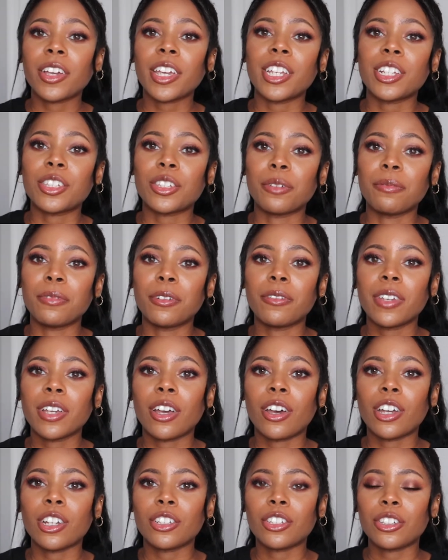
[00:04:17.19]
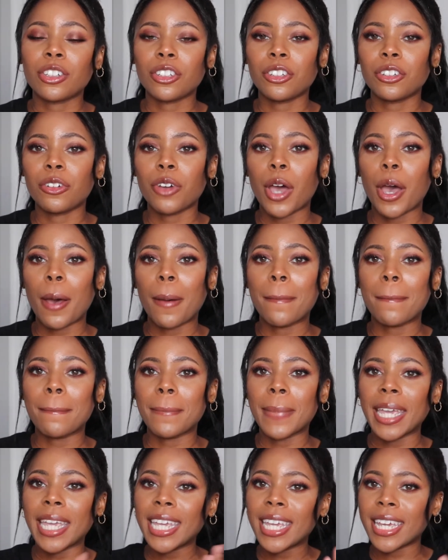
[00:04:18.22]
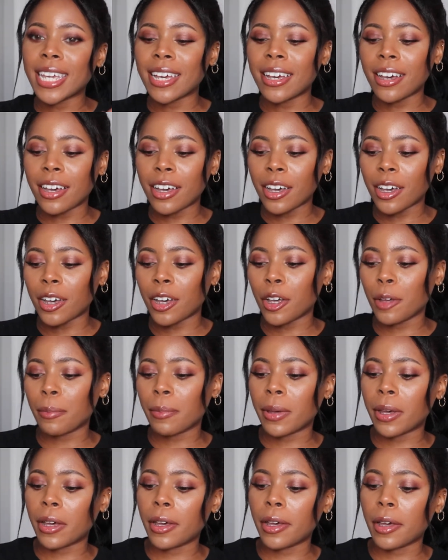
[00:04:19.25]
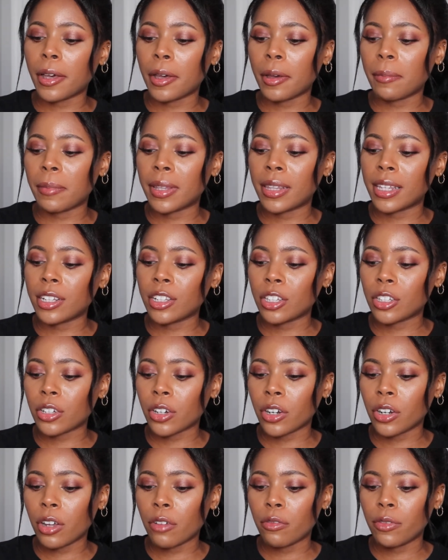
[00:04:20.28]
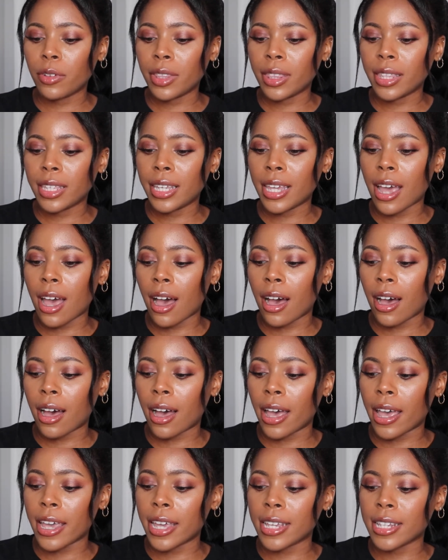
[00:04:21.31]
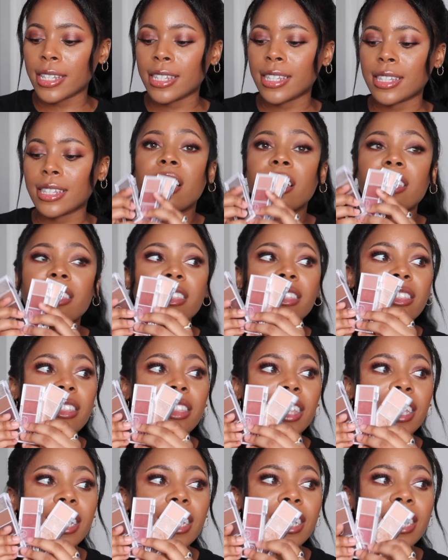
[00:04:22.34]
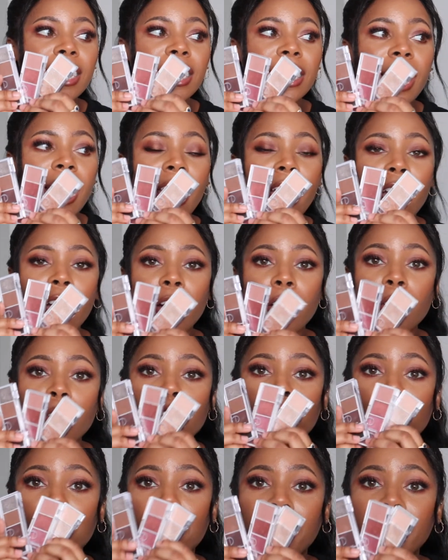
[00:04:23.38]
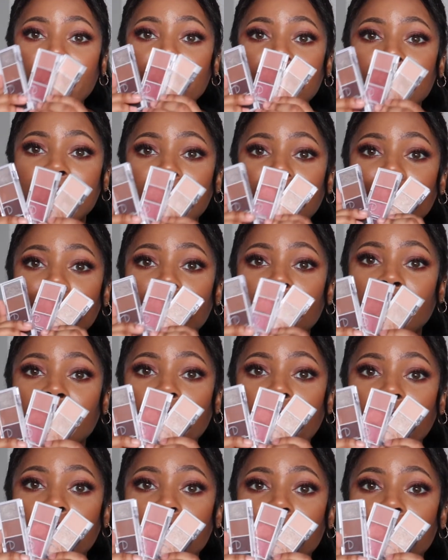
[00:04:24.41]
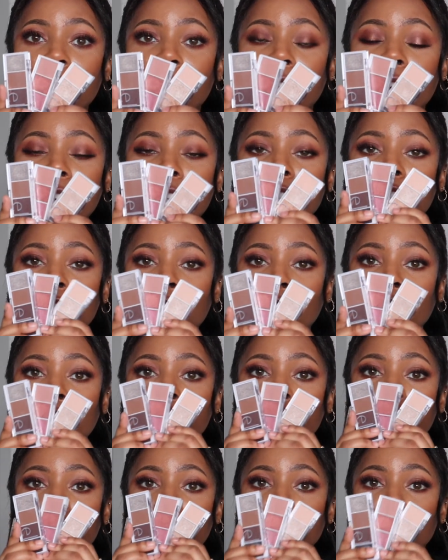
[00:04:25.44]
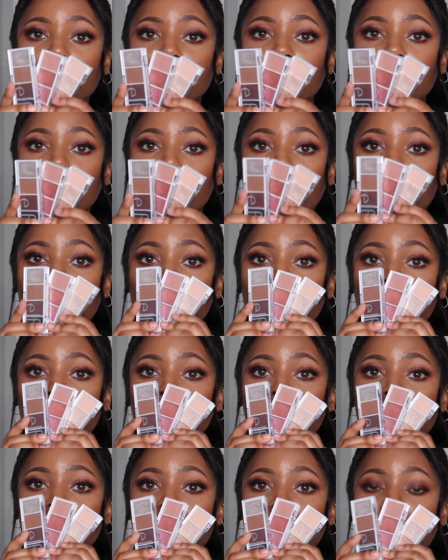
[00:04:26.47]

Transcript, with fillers: Okay, so moving on to makeup. Um, let's start off with the eyes. These e.l.f. bite-sized shadow guys are so